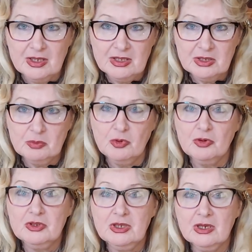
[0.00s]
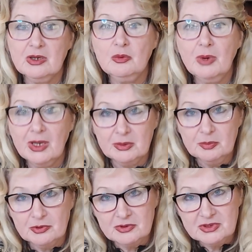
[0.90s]
in the morning,
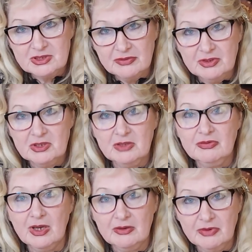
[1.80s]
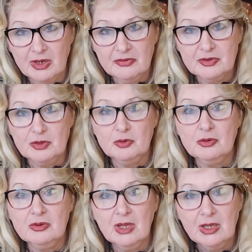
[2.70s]
1.75 afternoon,